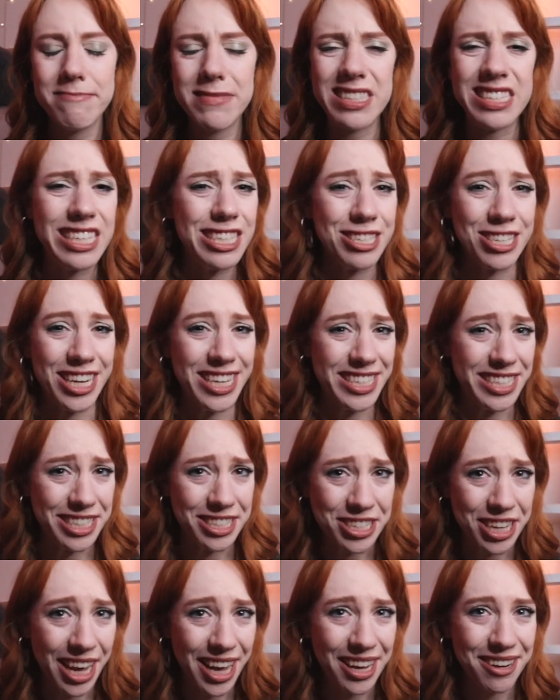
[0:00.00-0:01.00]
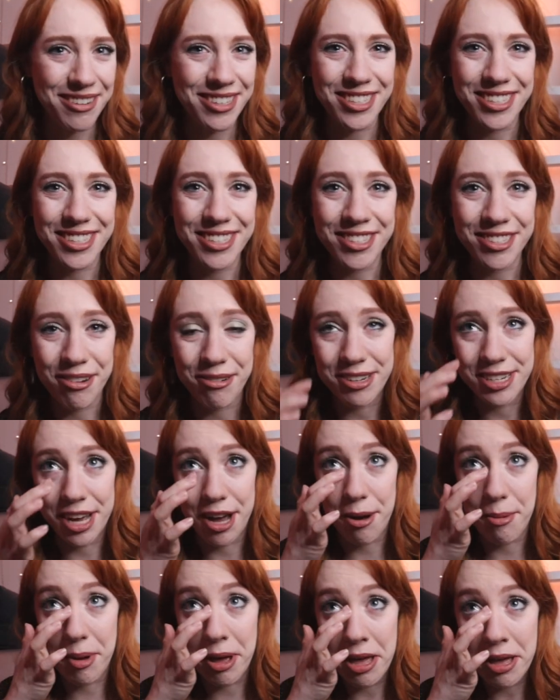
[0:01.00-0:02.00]
DJ DJ, which is so
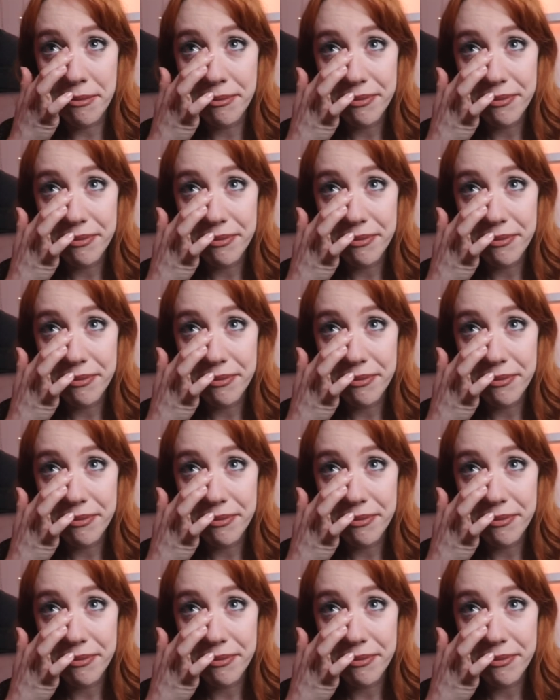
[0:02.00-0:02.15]
dumb.